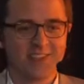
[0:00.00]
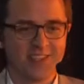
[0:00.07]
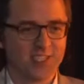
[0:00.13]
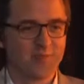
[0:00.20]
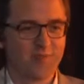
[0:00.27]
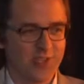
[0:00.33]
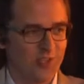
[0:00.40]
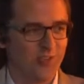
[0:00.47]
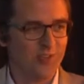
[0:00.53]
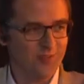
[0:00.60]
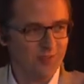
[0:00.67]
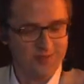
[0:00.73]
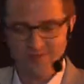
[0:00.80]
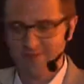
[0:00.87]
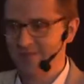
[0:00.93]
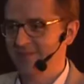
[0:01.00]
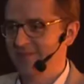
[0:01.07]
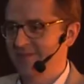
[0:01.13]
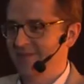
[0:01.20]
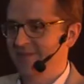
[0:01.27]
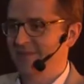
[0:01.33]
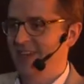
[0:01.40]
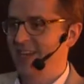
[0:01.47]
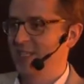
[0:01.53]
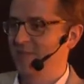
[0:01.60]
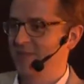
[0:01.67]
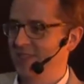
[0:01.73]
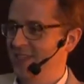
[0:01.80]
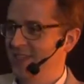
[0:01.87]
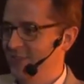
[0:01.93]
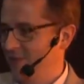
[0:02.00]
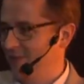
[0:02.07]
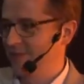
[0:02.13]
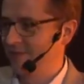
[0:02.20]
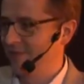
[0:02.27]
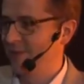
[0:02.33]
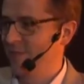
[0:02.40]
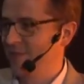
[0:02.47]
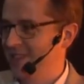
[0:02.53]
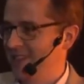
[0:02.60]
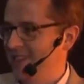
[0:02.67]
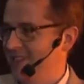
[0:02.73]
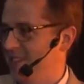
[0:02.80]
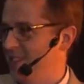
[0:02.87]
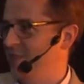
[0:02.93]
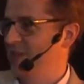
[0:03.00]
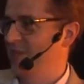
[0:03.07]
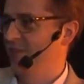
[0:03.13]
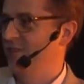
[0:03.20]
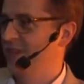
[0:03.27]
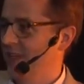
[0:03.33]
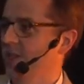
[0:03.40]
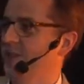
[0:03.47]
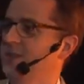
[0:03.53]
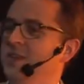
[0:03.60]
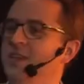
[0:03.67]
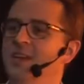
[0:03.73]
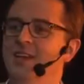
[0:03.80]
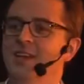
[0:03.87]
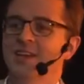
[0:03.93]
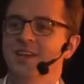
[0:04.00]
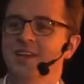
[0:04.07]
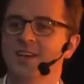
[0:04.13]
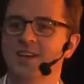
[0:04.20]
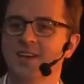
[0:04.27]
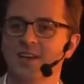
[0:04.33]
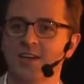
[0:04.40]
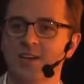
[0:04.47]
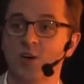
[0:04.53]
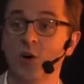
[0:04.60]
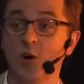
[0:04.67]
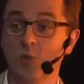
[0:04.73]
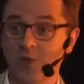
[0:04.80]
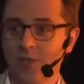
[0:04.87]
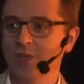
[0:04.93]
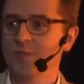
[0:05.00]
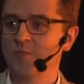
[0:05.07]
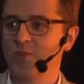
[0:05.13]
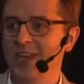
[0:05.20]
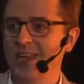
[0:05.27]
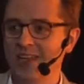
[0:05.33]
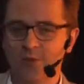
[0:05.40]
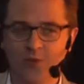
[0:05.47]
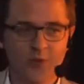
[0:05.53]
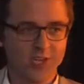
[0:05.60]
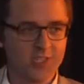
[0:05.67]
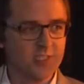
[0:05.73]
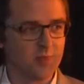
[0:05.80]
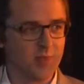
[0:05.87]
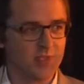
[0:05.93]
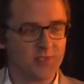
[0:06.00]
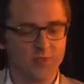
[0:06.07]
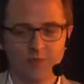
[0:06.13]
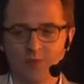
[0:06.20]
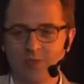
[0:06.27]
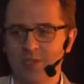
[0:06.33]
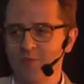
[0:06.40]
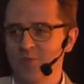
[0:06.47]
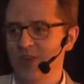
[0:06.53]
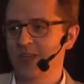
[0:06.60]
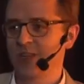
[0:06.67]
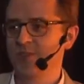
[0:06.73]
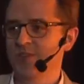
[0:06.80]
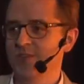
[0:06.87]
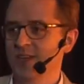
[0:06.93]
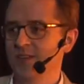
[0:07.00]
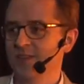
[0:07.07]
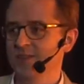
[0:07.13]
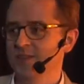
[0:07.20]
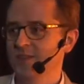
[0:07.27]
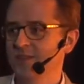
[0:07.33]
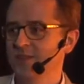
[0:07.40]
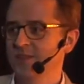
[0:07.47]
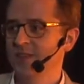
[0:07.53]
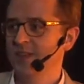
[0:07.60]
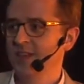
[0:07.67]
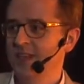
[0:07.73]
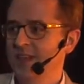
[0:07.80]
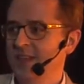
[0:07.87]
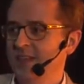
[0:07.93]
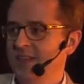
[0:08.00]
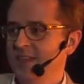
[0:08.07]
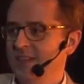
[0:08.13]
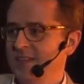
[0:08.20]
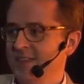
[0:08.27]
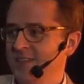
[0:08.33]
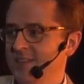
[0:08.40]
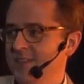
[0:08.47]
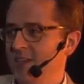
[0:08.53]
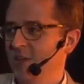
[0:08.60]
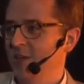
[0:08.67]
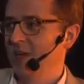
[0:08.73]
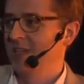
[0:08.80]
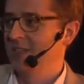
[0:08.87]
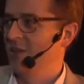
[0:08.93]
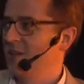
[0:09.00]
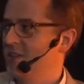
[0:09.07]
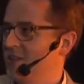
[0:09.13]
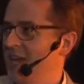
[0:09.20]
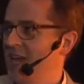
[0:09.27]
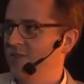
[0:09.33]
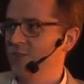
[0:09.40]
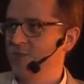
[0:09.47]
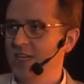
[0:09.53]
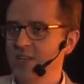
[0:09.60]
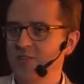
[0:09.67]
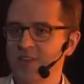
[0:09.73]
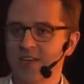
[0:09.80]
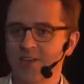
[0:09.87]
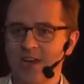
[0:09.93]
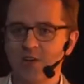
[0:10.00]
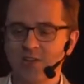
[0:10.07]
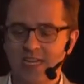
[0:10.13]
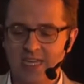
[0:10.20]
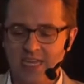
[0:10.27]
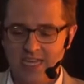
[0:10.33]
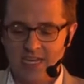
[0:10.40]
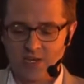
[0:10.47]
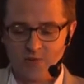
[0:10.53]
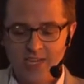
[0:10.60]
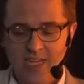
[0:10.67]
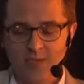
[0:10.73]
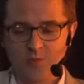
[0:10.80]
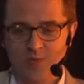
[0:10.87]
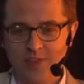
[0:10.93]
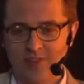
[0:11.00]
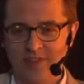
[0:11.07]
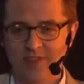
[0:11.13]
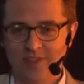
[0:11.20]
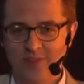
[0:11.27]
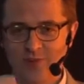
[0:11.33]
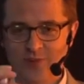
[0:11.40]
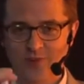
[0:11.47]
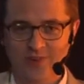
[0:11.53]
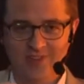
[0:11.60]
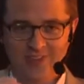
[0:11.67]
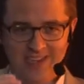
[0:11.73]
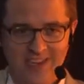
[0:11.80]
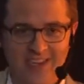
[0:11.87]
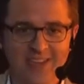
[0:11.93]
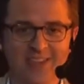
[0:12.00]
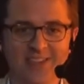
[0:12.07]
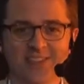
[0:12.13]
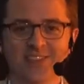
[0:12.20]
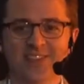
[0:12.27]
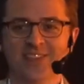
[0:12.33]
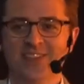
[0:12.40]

in a special expertise or competence in a special field? Uh, or will it bring new customers? Or will it bring new sales? So as long as you haven't really figured out and agreed with your client